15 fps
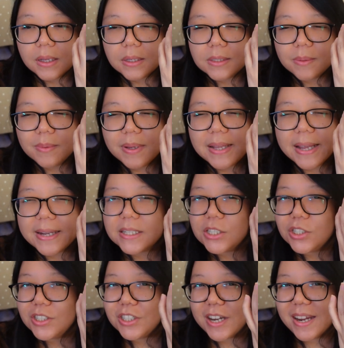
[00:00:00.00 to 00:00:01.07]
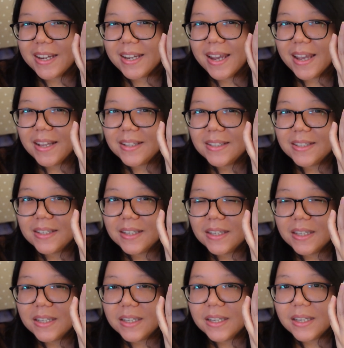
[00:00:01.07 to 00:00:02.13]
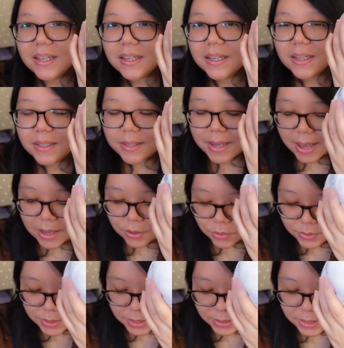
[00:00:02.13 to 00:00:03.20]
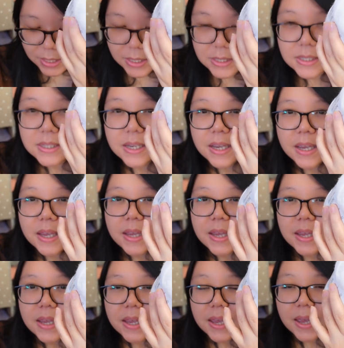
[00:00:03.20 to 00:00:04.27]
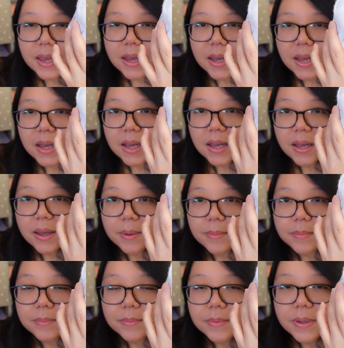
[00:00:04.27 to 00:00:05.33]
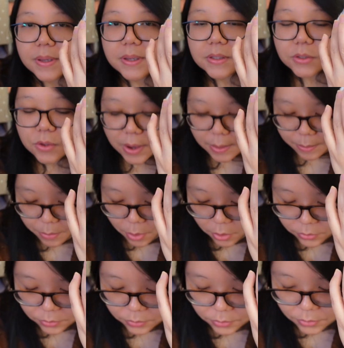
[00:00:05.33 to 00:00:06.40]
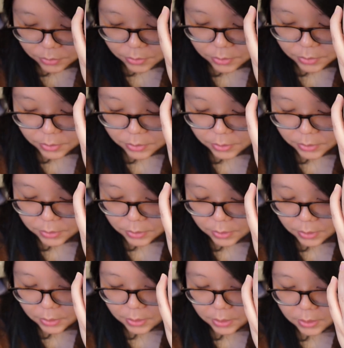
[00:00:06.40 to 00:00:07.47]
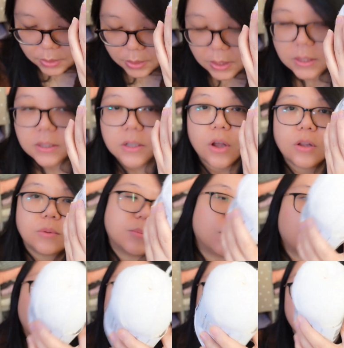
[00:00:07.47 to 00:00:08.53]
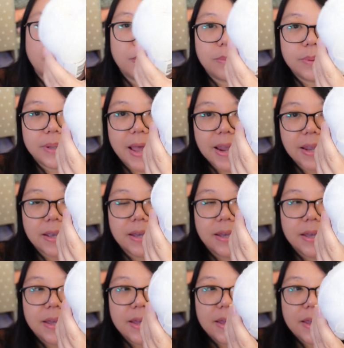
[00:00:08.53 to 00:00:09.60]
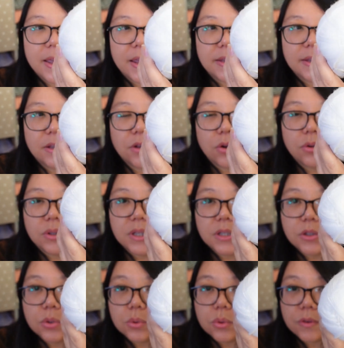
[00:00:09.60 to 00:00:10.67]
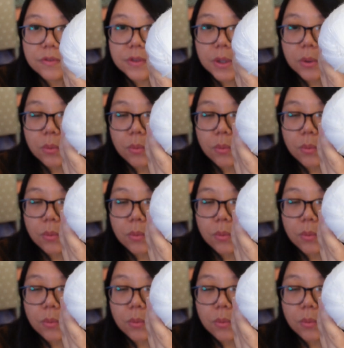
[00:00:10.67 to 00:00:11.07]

something like a jacket, yeah, using this. So I bought a lot more of the black and then only 2 of the